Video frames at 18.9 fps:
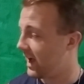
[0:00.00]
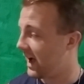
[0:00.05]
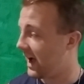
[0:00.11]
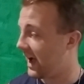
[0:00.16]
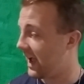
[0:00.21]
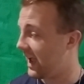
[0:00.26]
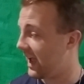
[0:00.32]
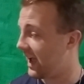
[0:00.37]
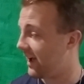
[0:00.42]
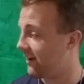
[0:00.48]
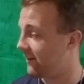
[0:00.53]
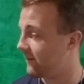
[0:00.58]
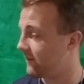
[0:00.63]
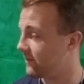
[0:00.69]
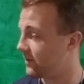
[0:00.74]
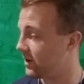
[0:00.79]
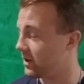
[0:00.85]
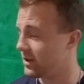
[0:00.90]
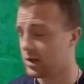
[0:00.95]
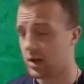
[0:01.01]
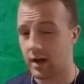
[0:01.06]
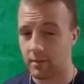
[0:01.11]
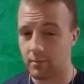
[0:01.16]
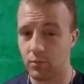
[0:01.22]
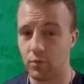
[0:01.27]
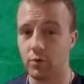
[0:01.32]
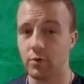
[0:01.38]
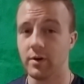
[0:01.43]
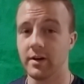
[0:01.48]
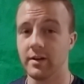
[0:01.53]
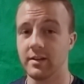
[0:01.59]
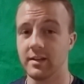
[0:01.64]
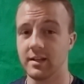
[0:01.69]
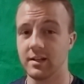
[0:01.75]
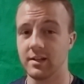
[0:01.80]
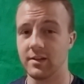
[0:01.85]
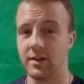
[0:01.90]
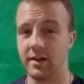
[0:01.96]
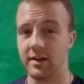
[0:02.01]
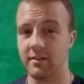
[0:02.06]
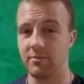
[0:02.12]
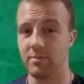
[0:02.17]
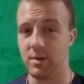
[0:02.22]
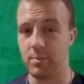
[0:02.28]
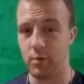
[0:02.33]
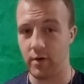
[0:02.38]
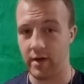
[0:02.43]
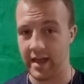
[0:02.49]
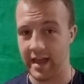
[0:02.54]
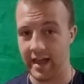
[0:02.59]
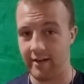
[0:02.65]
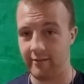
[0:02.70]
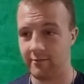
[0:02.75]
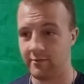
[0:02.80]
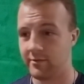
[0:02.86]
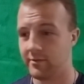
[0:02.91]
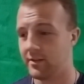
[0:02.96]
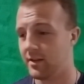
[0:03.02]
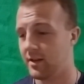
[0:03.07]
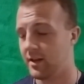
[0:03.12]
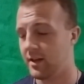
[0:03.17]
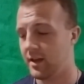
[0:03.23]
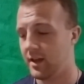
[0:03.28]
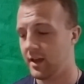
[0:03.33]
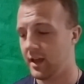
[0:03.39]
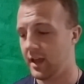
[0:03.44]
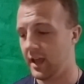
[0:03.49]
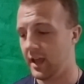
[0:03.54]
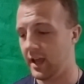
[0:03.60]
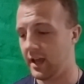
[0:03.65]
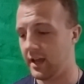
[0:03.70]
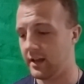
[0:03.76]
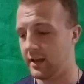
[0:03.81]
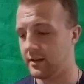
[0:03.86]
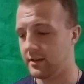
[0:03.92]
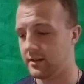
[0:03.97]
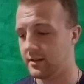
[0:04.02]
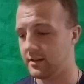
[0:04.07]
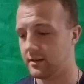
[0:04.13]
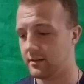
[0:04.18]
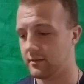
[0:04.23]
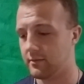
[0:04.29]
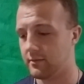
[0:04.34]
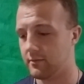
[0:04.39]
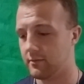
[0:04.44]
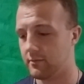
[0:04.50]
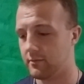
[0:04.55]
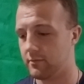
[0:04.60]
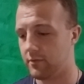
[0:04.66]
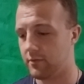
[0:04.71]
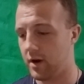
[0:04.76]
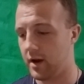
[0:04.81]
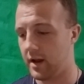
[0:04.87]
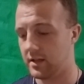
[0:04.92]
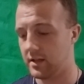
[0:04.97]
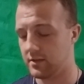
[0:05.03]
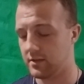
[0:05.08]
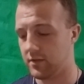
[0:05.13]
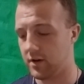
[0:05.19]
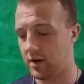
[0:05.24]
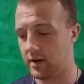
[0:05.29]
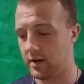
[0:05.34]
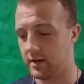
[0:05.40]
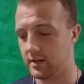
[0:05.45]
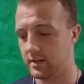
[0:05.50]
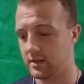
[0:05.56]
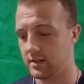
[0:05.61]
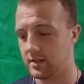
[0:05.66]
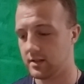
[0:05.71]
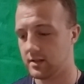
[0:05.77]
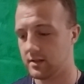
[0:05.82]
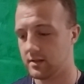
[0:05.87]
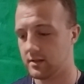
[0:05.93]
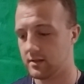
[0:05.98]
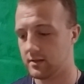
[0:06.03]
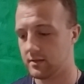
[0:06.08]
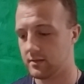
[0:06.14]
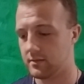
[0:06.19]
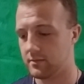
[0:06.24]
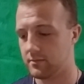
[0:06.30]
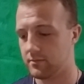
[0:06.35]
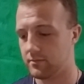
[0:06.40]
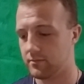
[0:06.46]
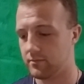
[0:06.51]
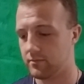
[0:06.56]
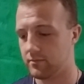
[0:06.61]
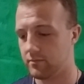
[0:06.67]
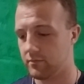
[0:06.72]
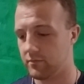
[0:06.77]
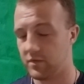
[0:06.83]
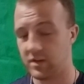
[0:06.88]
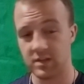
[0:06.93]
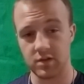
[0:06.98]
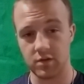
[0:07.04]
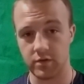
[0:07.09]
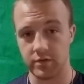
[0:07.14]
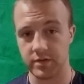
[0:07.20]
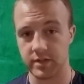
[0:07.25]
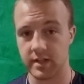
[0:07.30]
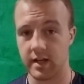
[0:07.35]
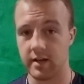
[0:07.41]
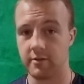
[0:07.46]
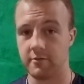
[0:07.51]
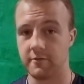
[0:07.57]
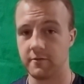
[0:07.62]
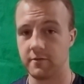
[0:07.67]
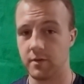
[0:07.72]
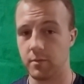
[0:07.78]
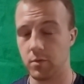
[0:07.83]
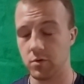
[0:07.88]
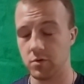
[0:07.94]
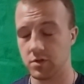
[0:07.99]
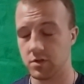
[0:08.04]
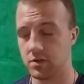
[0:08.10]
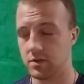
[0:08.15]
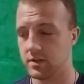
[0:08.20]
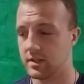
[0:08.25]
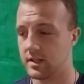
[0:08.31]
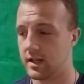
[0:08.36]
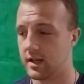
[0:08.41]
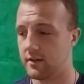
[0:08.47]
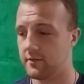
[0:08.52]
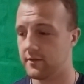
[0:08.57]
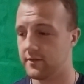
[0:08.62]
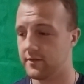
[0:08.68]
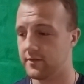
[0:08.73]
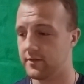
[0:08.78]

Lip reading: I have a lot more than a lot of people have. And as far as physical stuff, emotional stuff,